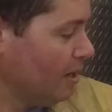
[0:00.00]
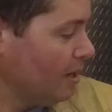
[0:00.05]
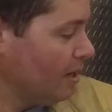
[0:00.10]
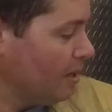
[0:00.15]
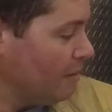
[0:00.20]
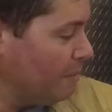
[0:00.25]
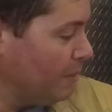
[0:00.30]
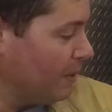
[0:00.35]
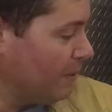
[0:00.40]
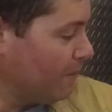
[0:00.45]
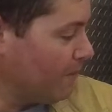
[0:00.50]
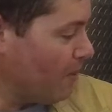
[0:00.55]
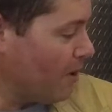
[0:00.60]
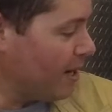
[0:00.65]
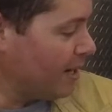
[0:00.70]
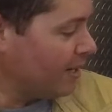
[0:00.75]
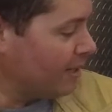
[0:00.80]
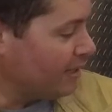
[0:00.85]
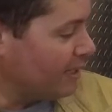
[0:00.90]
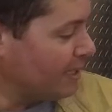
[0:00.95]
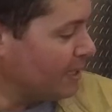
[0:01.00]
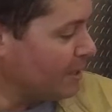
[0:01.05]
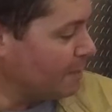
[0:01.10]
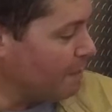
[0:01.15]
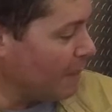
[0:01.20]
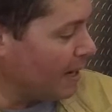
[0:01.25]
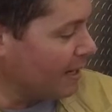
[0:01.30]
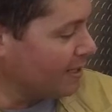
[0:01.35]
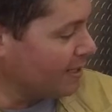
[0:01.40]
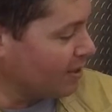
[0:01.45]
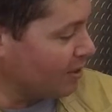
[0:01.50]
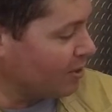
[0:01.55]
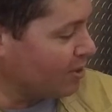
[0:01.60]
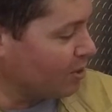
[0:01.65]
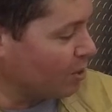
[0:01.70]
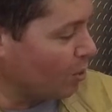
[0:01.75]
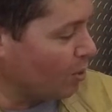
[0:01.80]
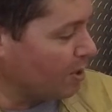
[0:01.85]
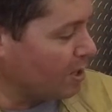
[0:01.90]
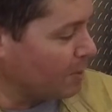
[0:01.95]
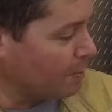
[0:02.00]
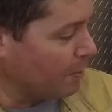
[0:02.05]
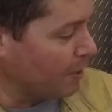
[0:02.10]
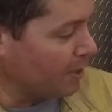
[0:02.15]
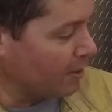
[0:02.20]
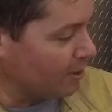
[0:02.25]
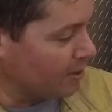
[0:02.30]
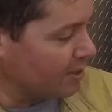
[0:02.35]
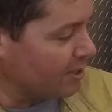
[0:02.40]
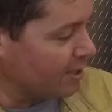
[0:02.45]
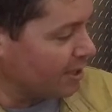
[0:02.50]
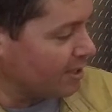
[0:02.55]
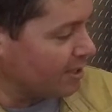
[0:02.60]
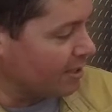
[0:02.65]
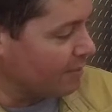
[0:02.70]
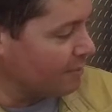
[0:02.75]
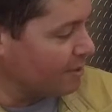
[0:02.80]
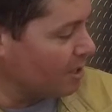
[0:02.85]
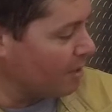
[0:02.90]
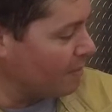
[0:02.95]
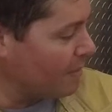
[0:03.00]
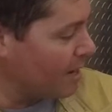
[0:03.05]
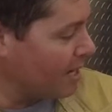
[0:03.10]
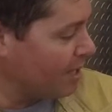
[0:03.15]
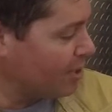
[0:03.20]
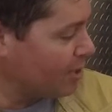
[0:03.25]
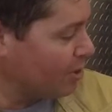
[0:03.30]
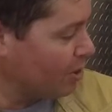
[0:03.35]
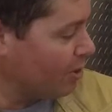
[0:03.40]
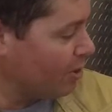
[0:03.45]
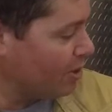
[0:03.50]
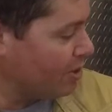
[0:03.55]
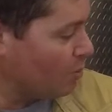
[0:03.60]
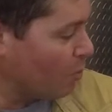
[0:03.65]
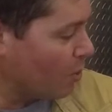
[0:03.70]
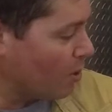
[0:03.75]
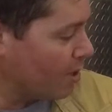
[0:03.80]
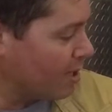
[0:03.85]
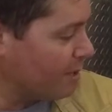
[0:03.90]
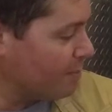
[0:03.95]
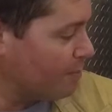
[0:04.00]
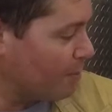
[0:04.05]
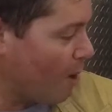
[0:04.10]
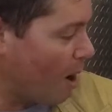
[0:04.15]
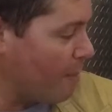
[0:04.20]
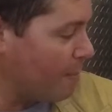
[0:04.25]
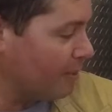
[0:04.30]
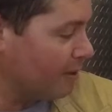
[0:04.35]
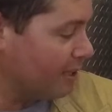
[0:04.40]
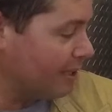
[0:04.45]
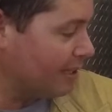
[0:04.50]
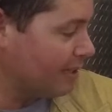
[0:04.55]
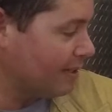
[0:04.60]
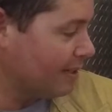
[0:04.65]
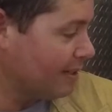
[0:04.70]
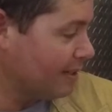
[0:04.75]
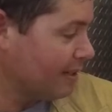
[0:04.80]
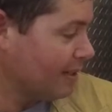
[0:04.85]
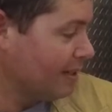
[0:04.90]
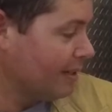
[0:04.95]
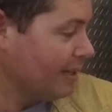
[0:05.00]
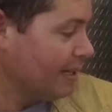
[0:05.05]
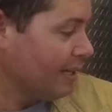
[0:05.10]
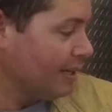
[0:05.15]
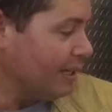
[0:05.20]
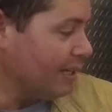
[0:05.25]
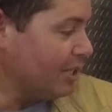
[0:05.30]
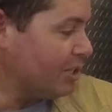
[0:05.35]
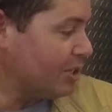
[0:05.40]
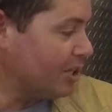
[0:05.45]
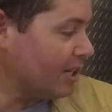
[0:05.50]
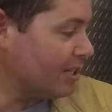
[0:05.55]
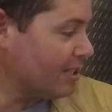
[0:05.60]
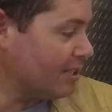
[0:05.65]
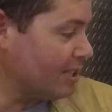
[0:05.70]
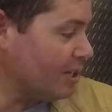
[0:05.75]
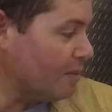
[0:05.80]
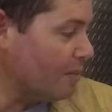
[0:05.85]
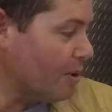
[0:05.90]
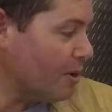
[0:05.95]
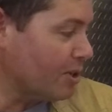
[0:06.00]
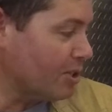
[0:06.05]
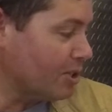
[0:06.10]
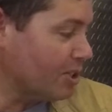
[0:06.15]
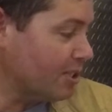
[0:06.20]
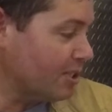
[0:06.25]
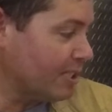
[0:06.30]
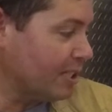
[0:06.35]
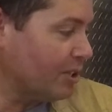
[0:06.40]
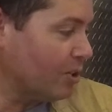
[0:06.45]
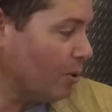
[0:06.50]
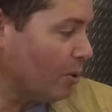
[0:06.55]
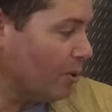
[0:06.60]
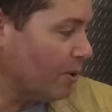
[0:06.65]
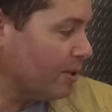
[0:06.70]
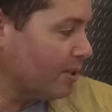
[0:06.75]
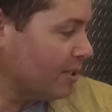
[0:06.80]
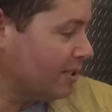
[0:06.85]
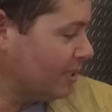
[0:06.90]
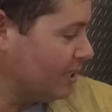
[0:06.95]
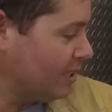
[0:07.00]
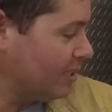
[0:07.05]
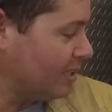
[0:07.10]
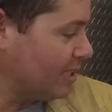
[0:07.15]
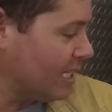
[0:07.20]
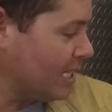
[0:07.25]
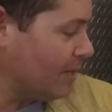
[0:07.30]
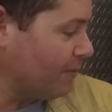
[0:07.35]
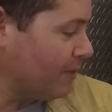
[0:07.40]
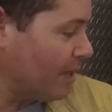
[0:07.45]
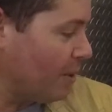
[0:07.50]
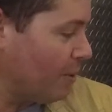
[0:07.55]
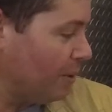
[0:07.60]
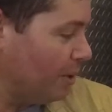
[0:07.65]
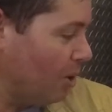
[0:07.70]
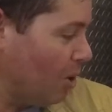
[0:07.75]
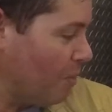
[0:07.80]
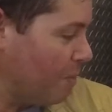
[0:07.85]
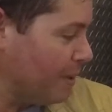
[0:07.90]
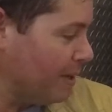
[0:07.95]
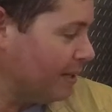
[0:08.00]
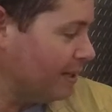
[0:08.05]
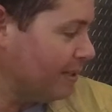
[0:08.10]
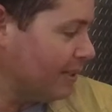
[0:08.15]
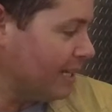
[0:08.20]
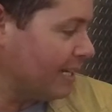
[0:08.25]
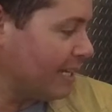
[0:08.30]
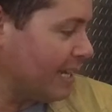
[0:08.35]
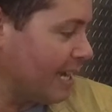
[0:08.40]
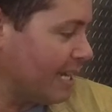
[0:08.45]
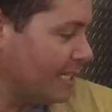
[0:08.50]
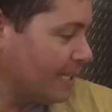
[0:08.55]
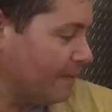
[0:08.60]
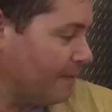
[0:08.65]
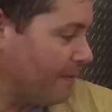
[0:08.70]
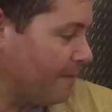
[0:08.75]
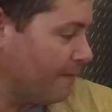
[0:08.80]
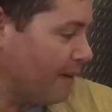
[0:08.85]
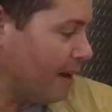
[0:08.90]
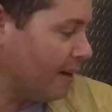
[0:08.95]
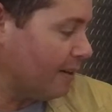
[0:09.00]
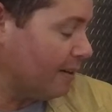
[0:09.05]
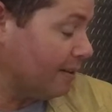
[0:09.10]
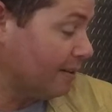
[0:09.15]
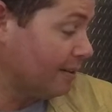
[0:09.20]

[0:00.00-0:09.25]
Big Frank inspects the store's sprinkler system to make sure it is working properly. He checks the emergency doors to see if they will open in case of a fire.